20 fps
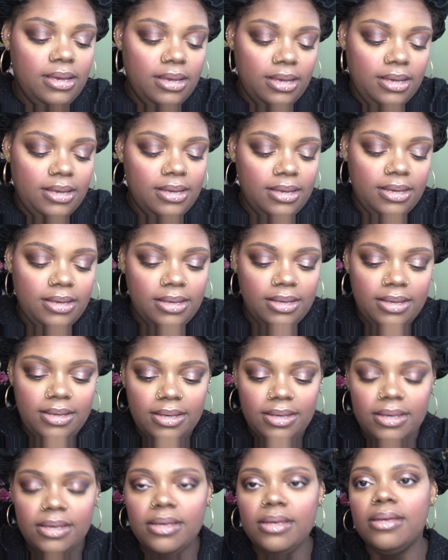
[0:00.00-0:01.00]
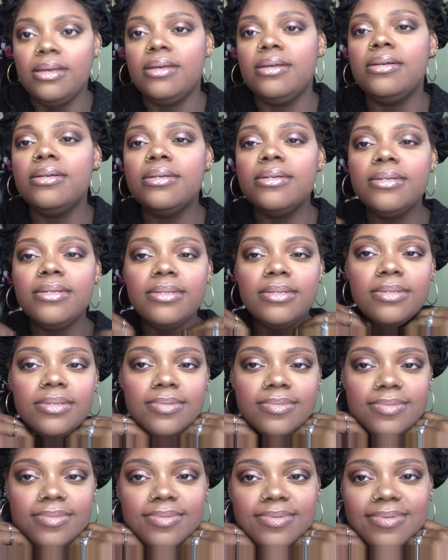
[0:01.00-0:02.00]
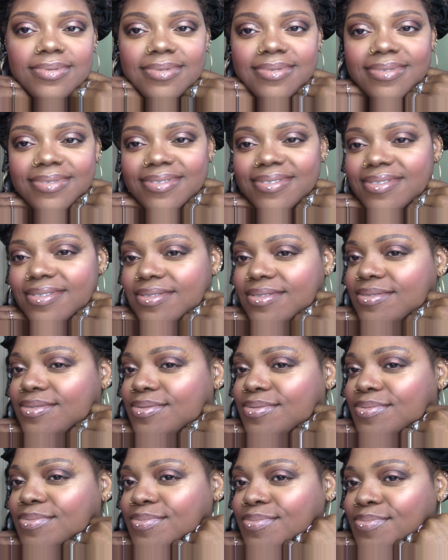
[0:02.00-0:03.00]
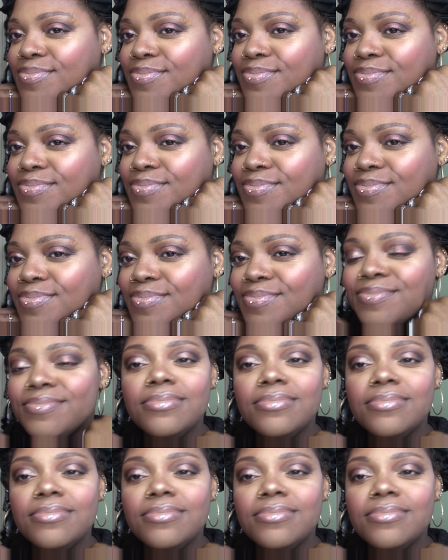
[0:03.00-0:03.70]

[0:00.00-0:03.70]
No one is speaking in this clip.